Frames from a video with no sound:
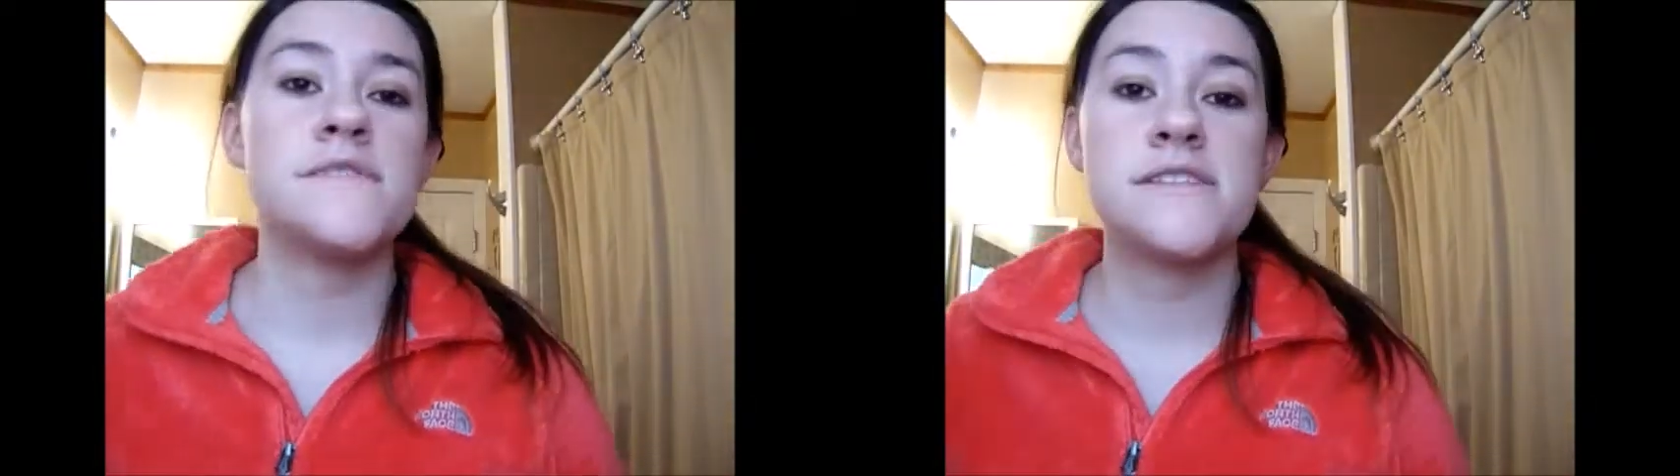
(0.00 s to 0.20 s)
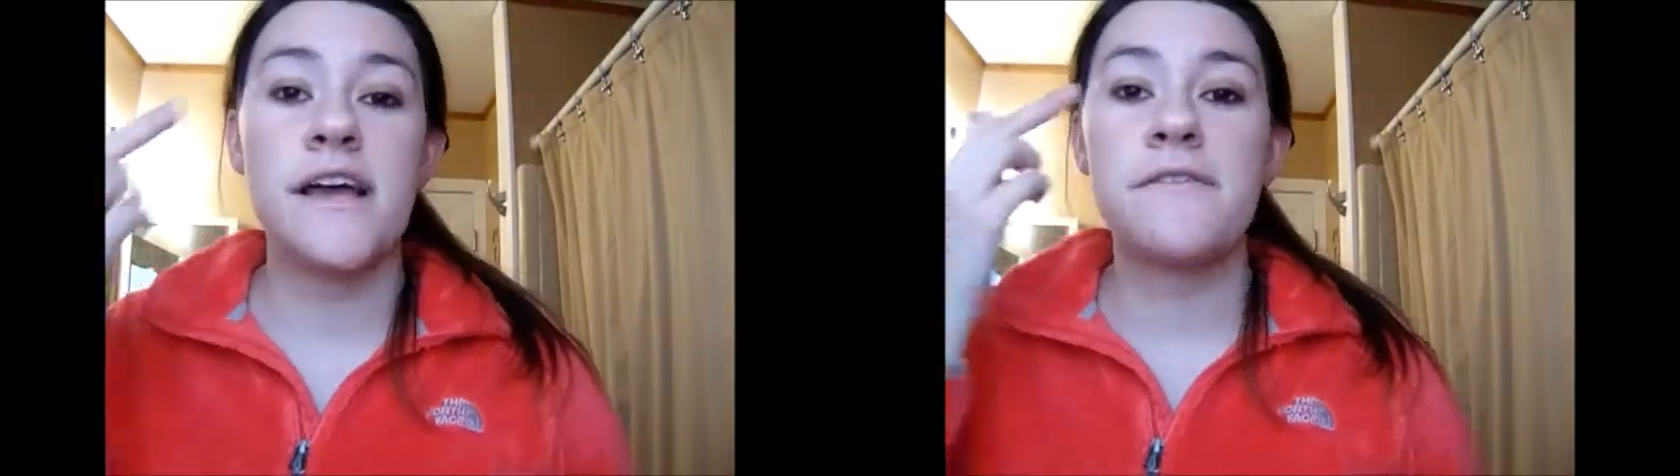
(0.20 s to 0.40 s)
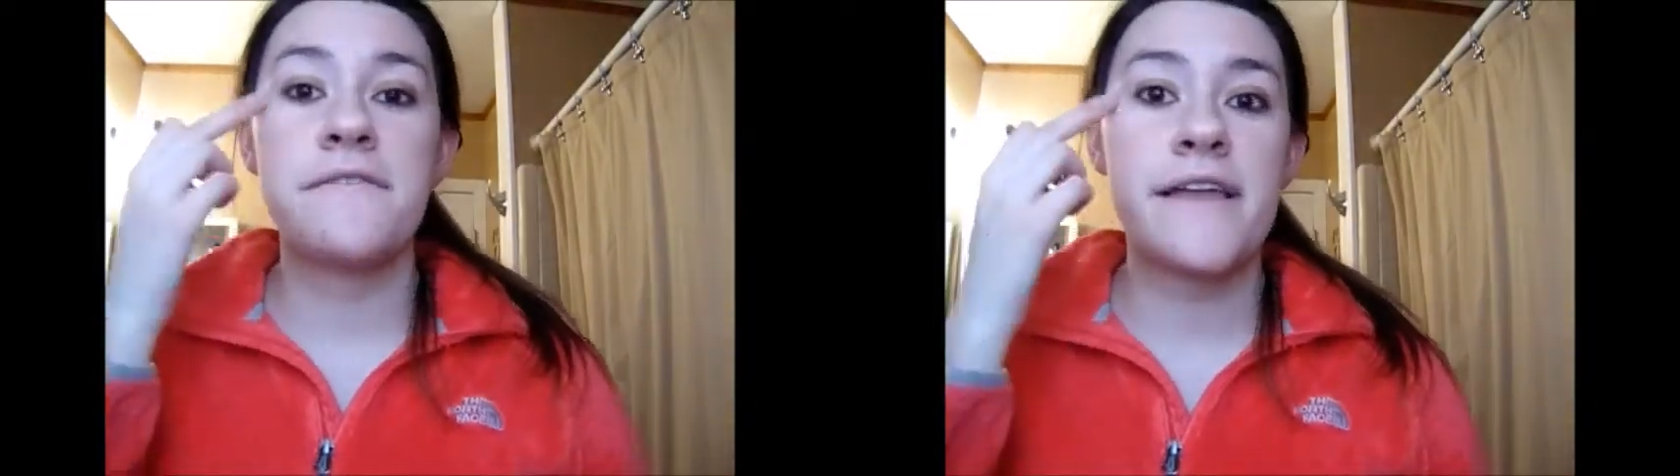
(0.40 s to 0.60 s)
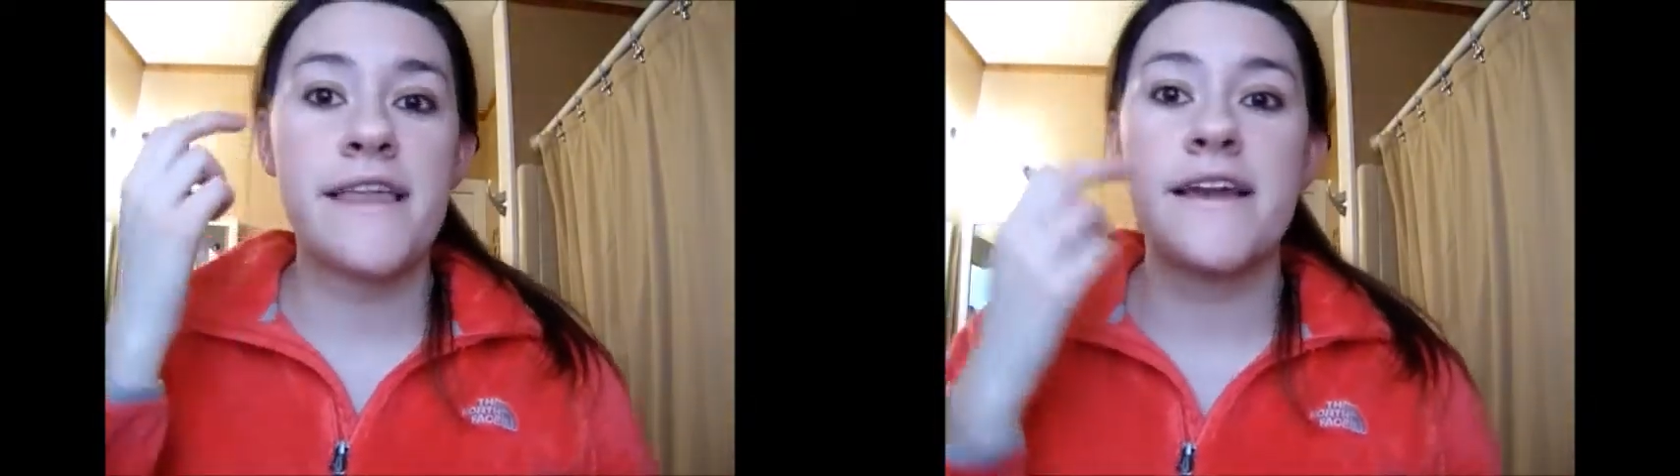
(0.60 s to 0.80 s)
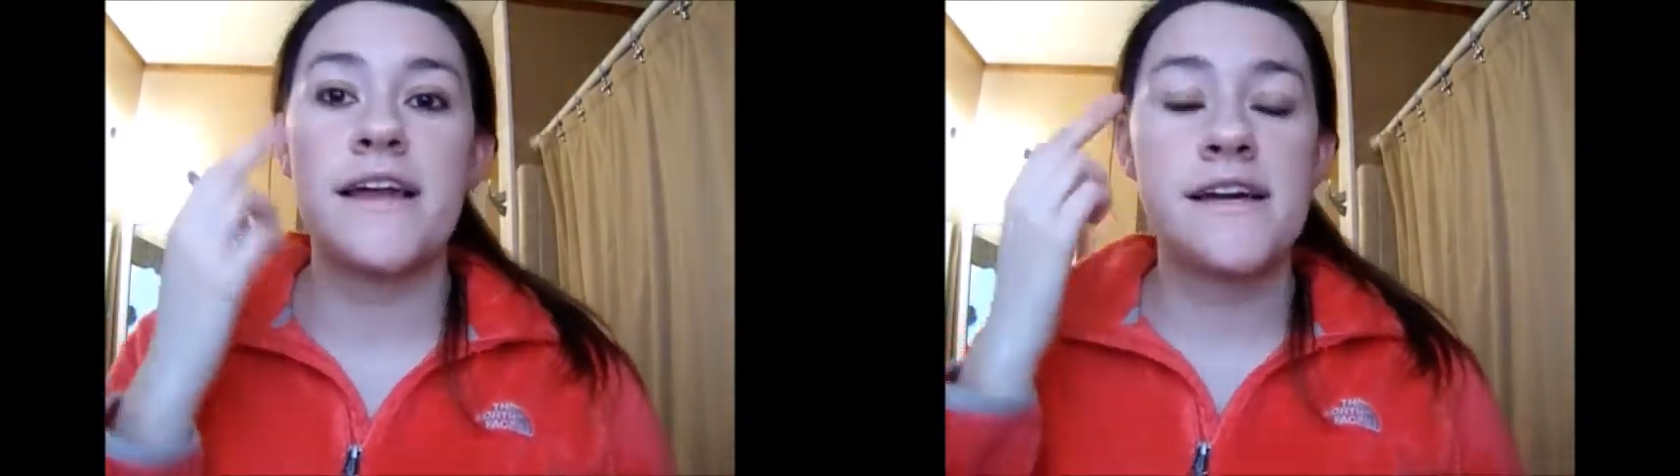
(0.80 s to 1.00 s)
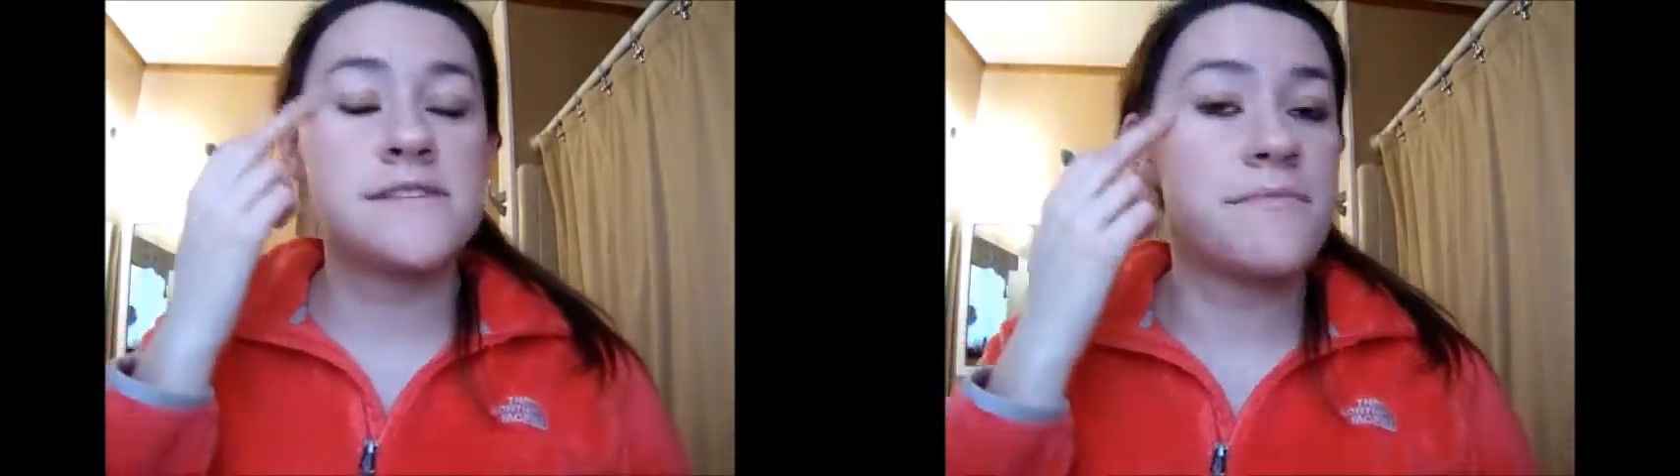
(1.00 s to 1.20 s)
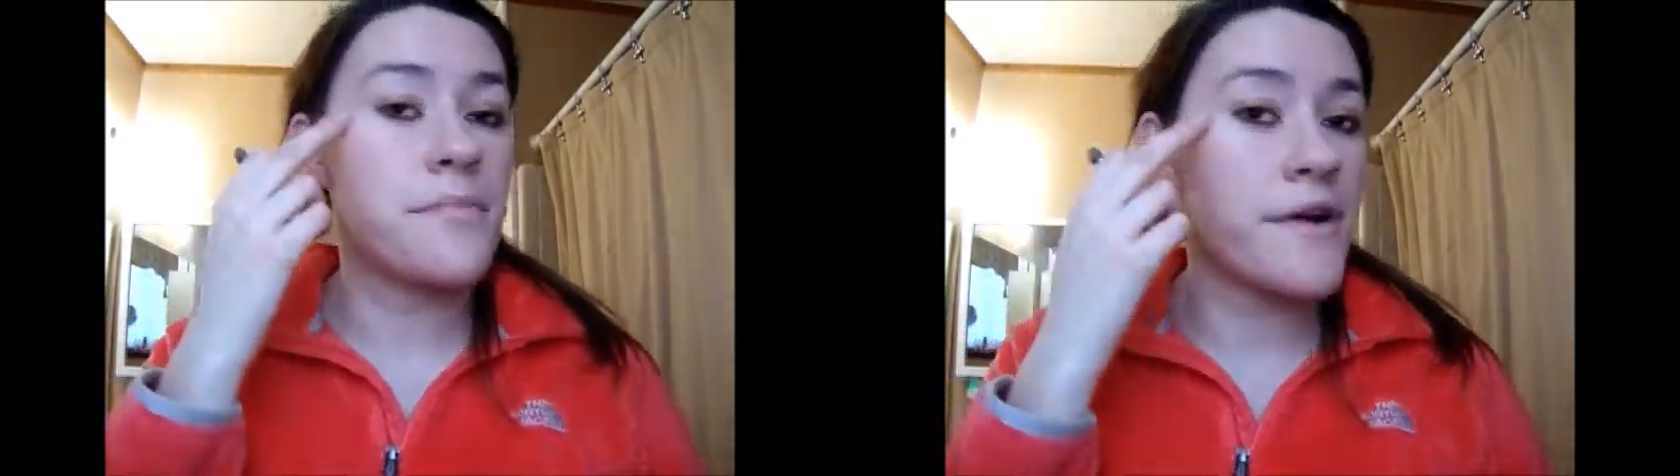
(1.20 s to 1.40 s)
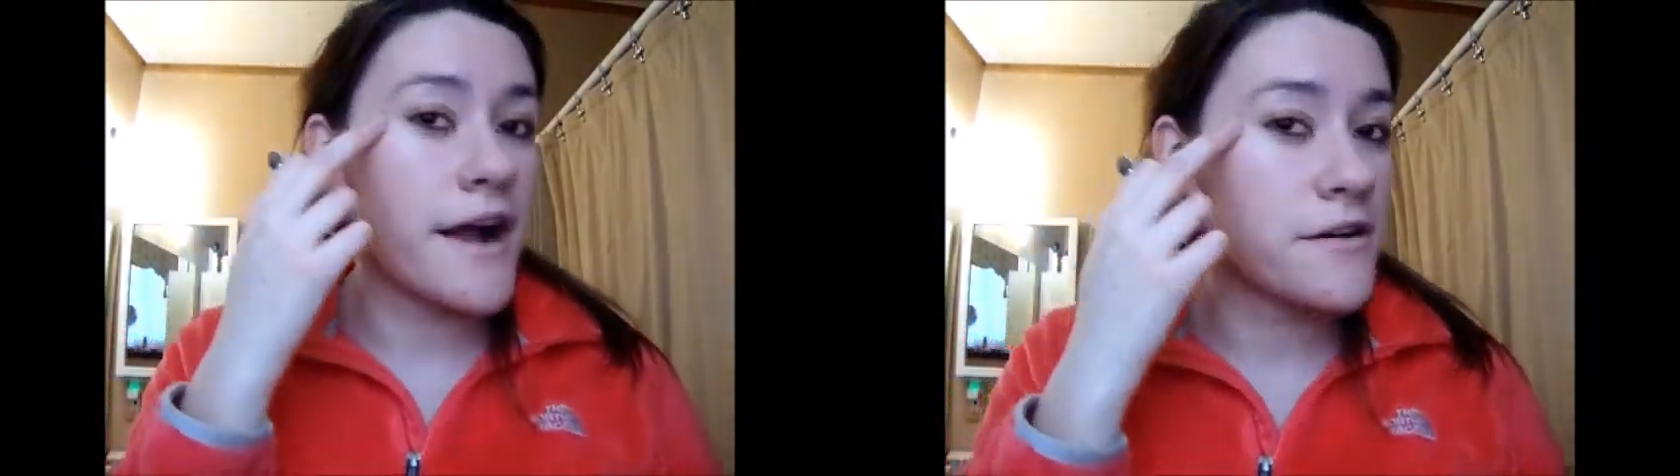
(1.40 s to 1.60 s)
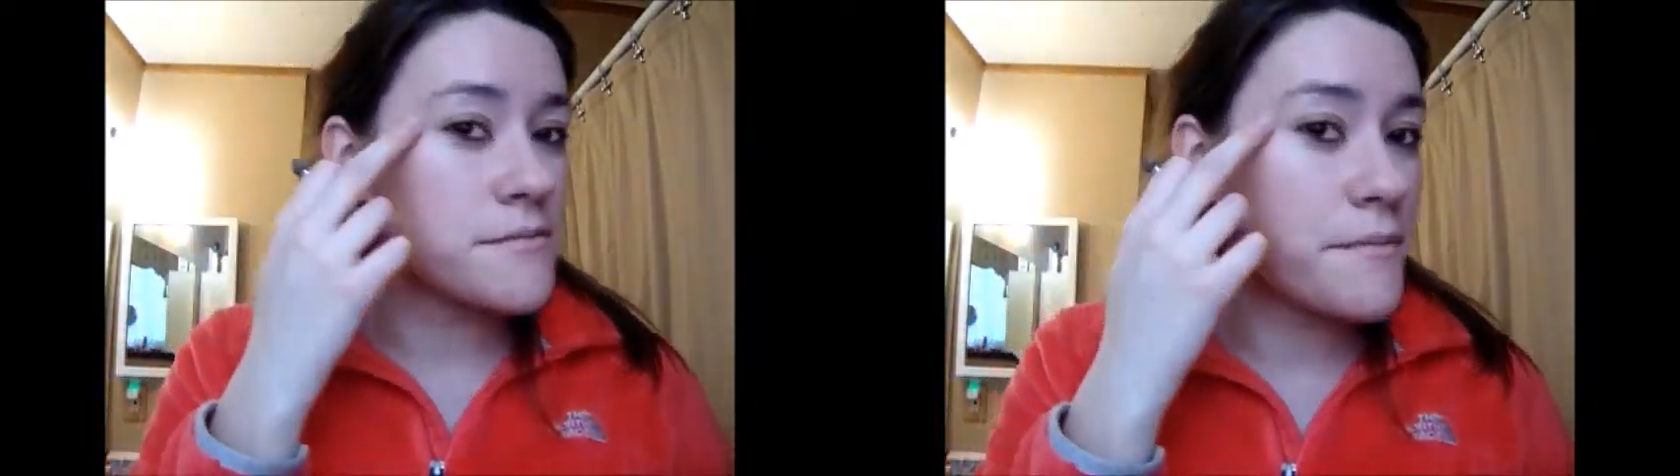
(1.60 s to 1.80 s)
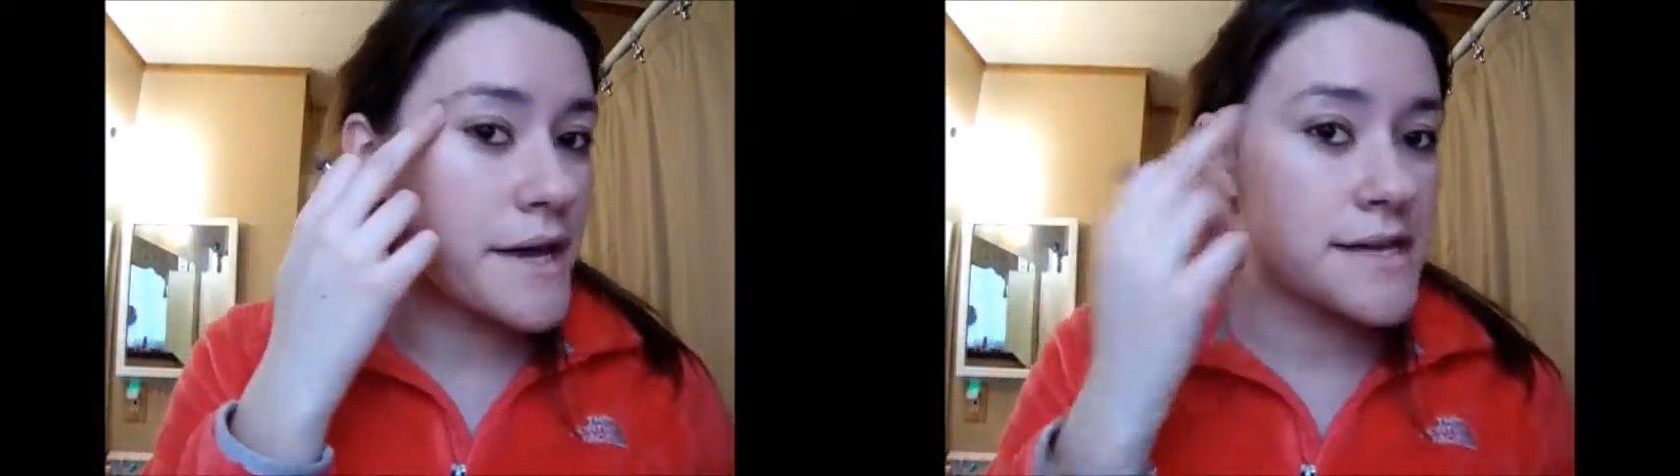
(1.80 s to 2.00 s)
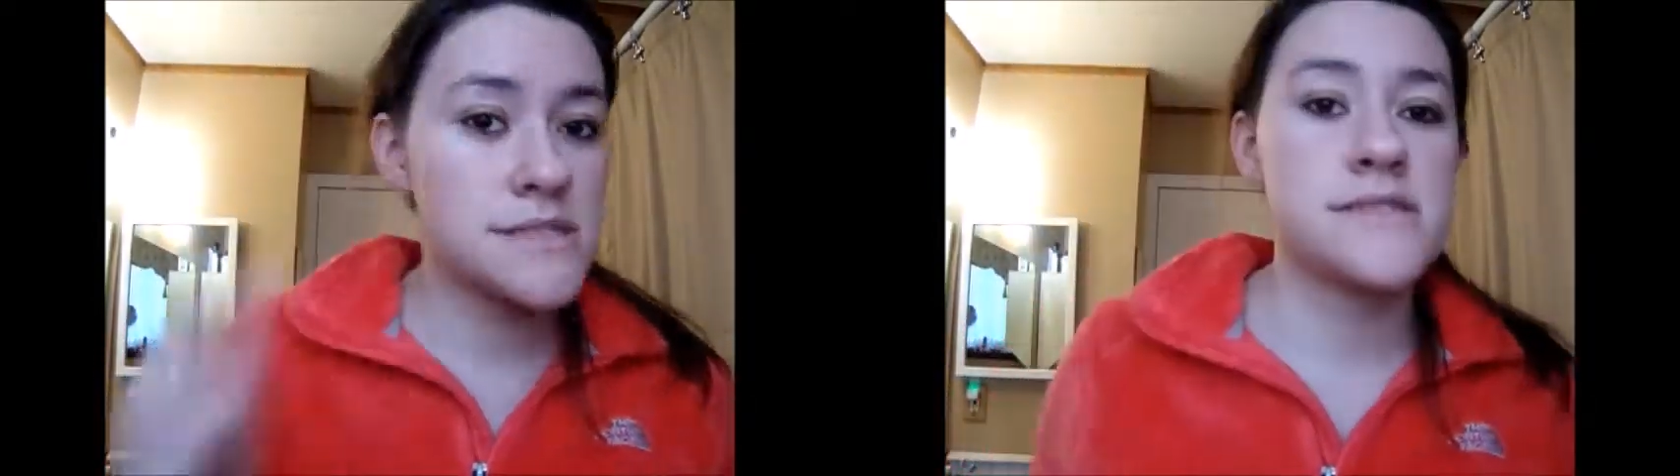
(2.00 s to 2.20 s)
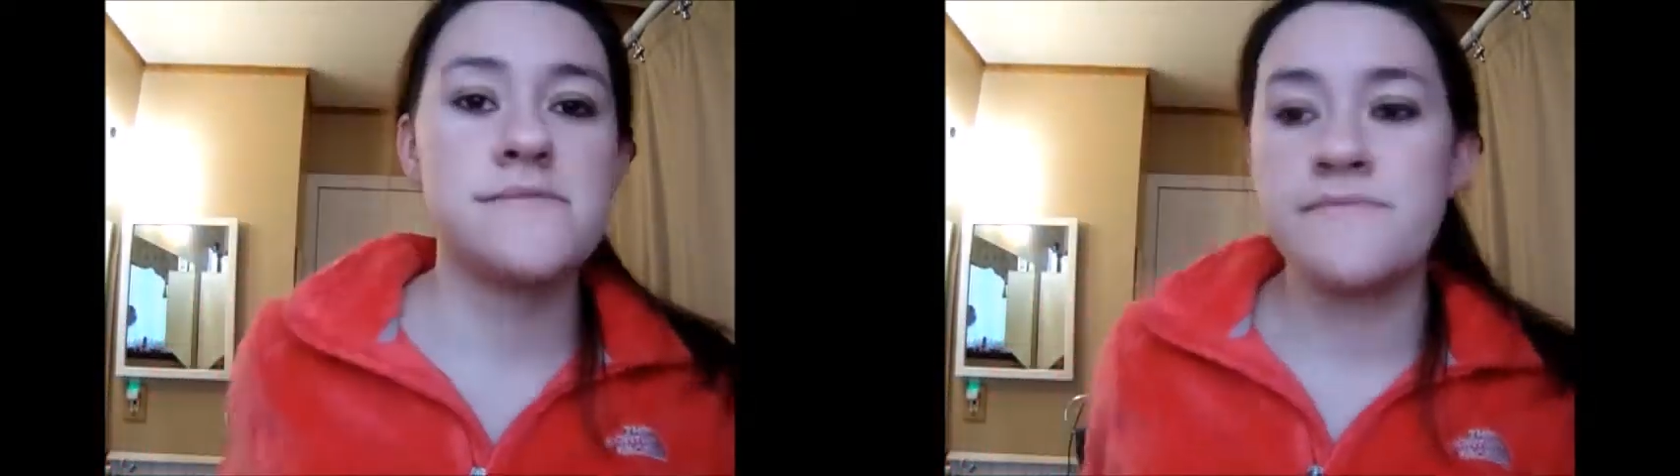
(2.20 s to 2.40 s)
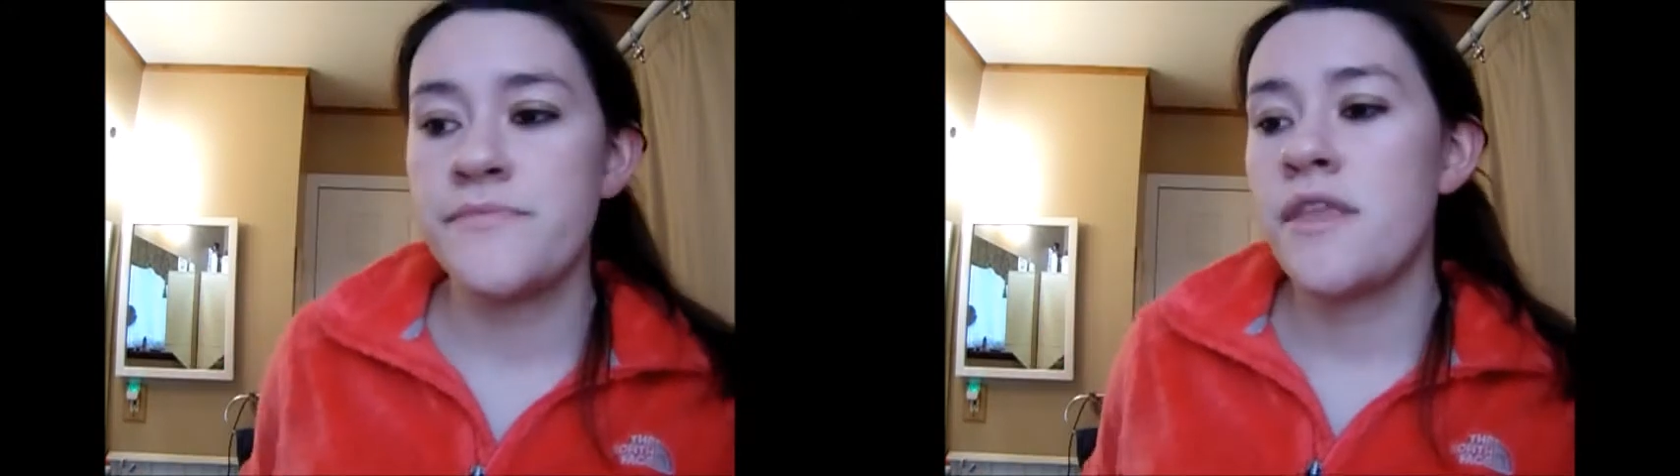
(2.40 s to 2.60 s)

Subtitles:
so now we've got that nice brown base.